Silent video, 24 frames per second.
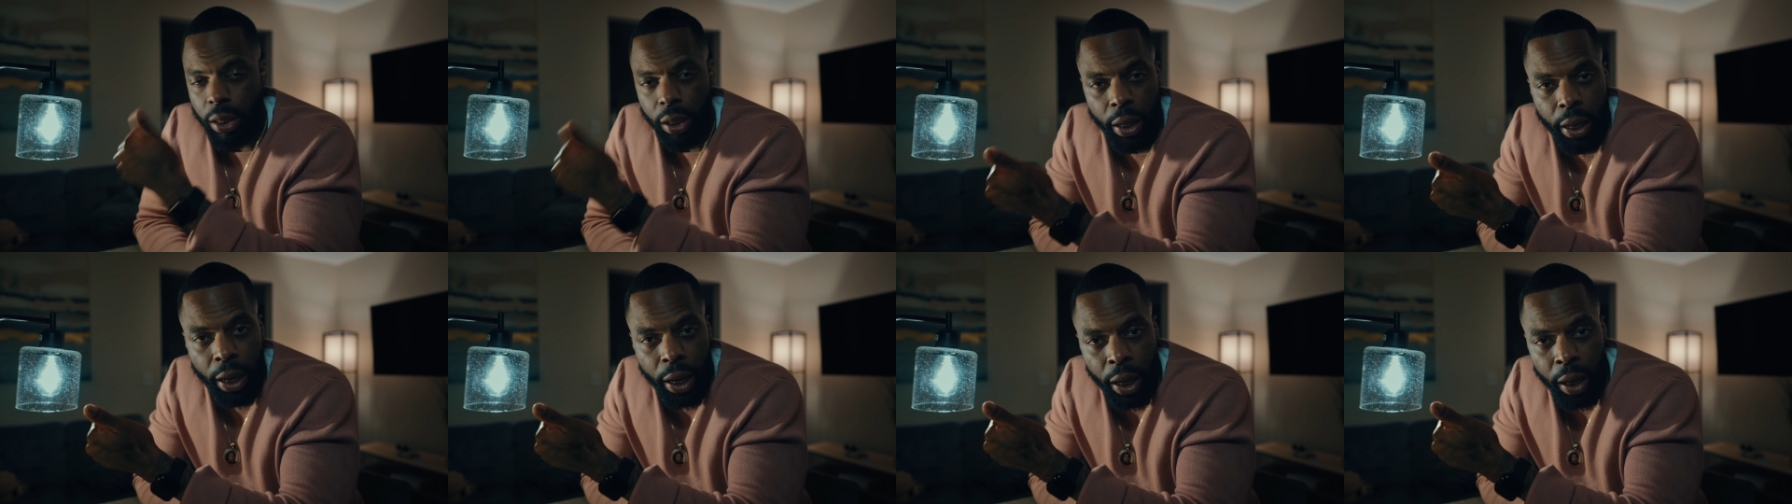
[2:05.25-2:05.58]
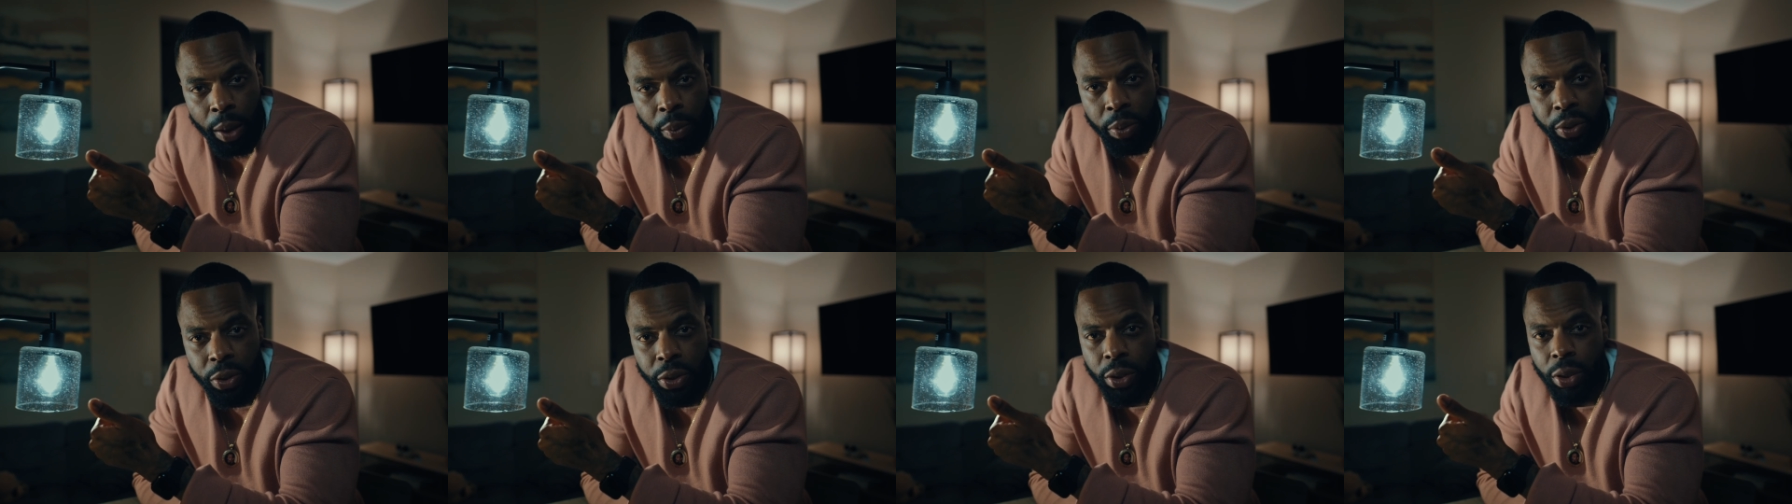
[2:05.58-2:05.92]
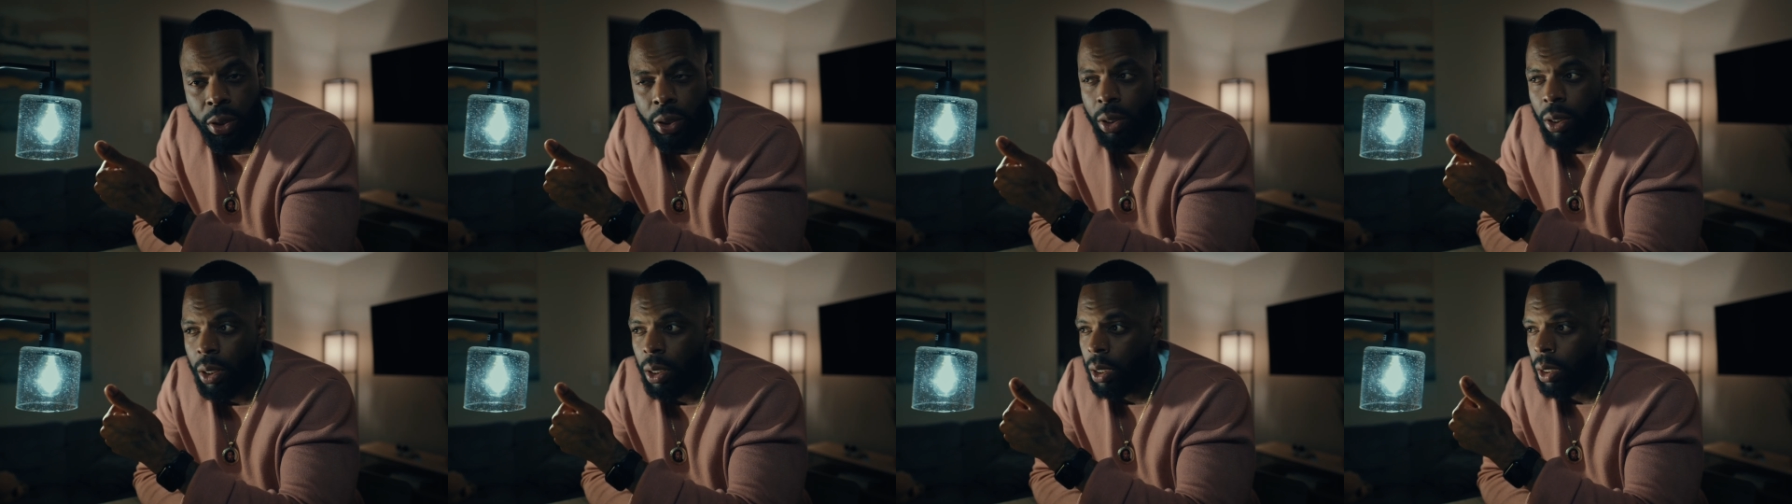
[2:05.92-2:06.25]
lamps,
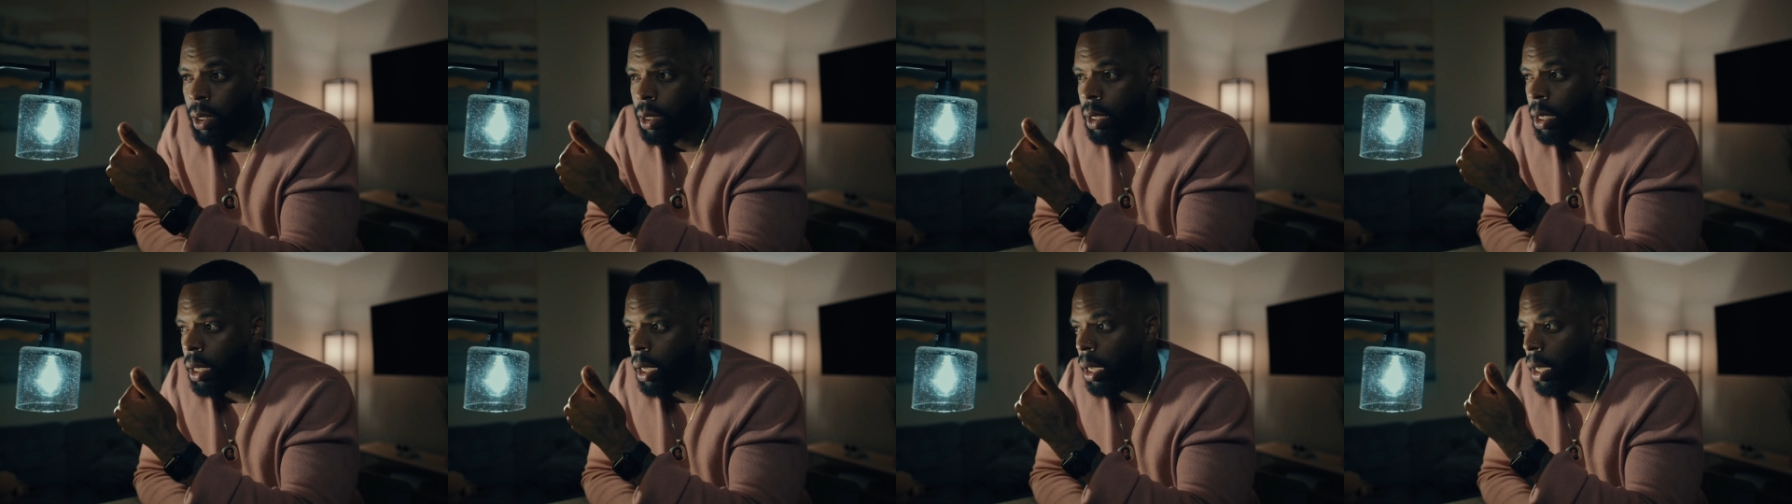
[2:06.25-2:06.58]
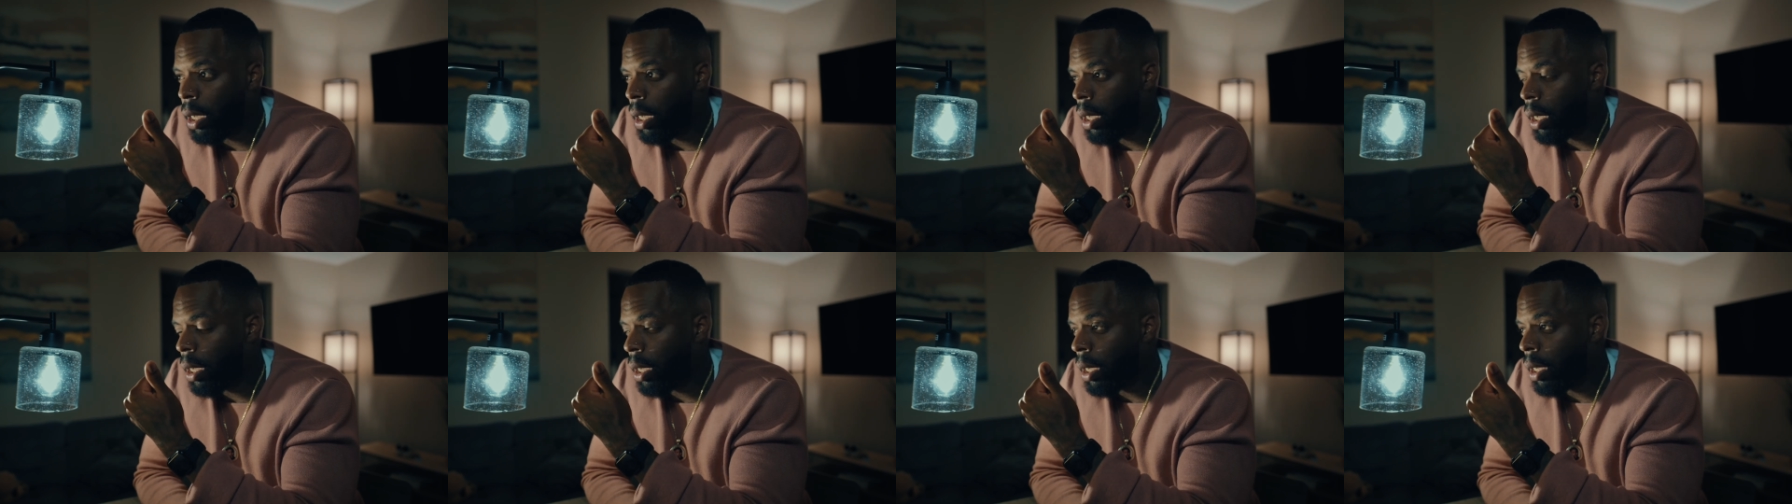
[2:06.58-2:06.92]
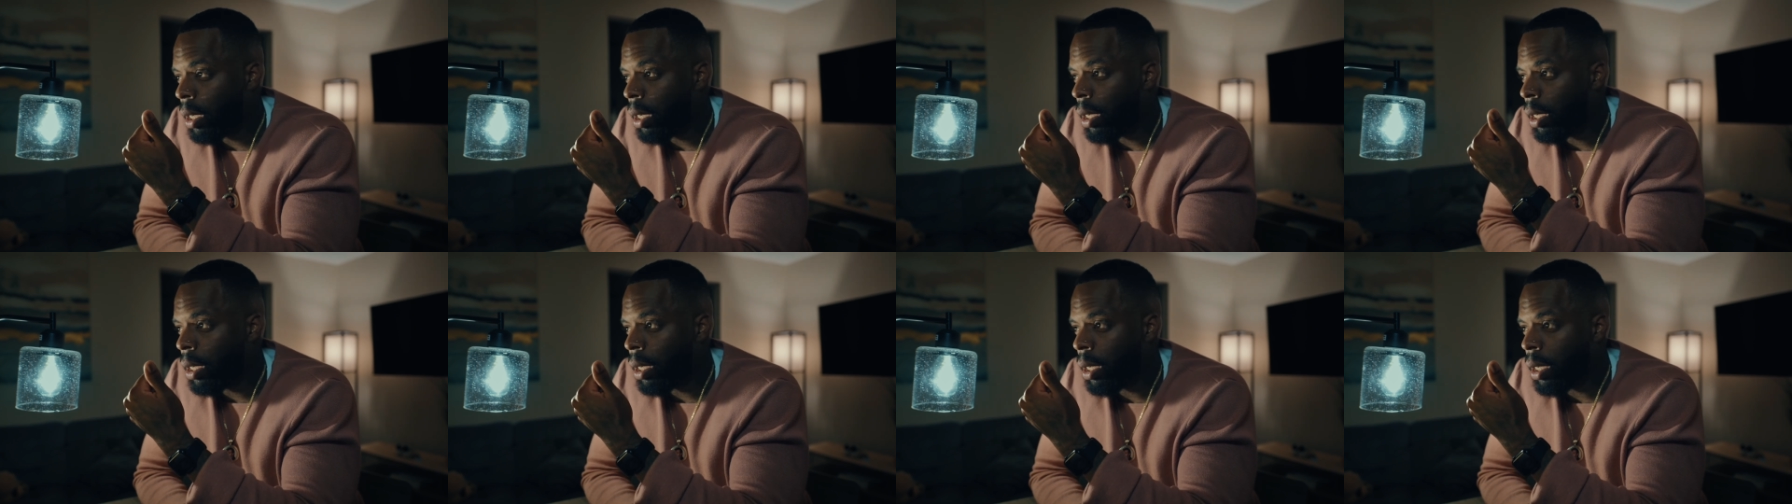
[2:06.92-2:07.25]

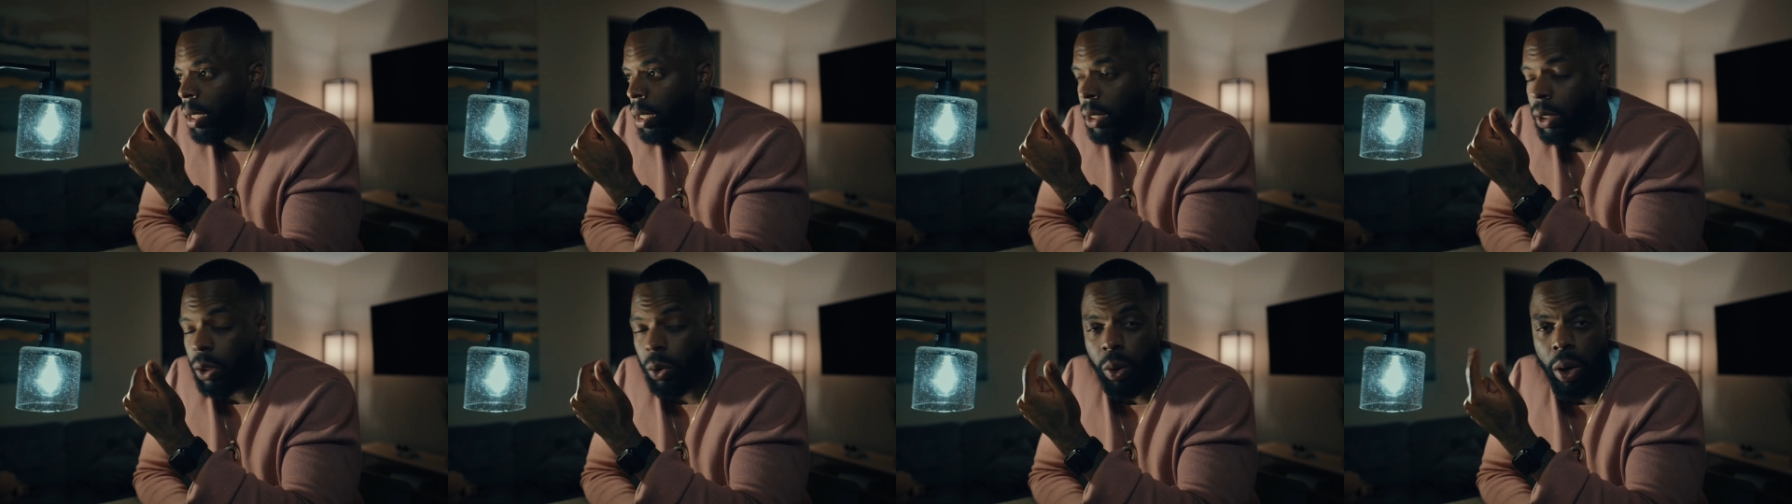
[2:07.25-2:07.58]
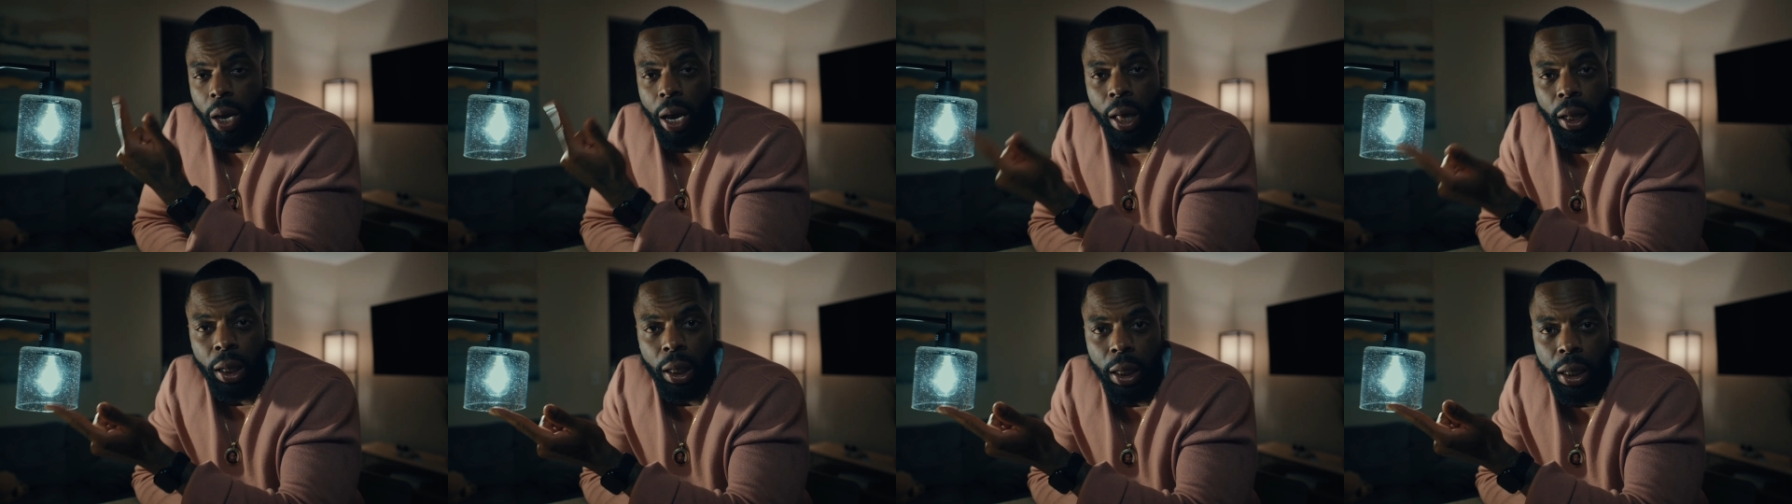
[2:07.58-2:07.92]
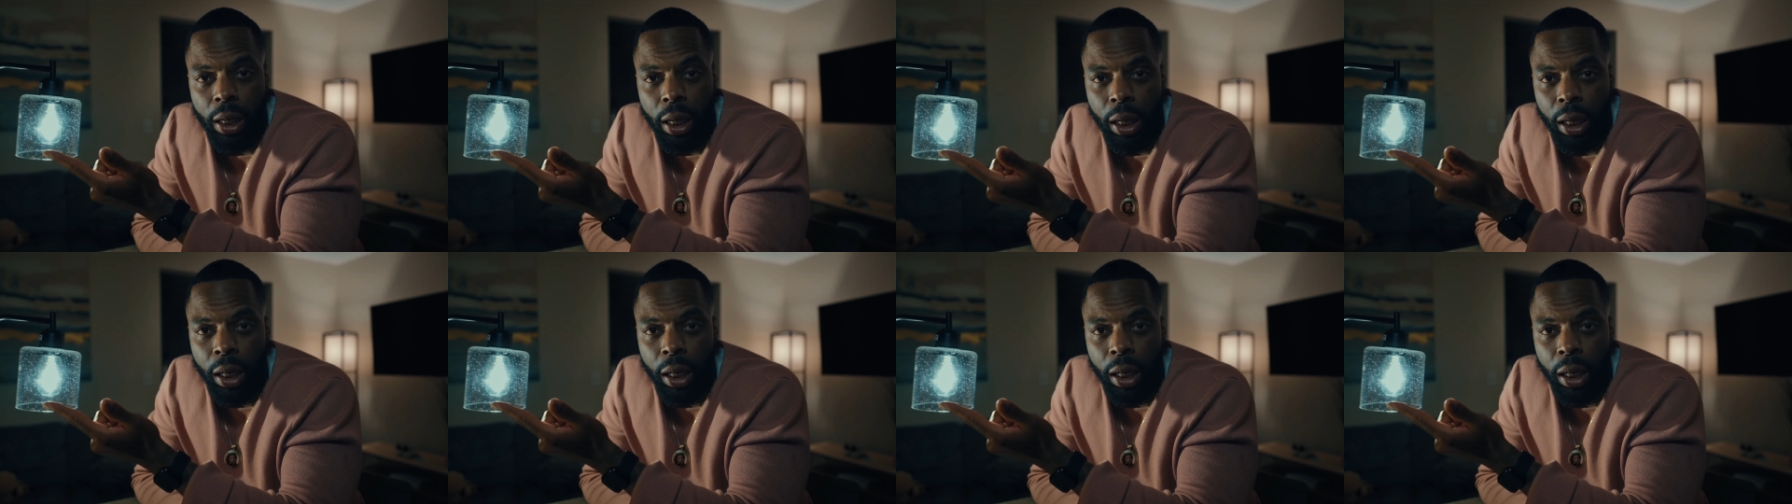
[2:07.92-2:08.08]
little LED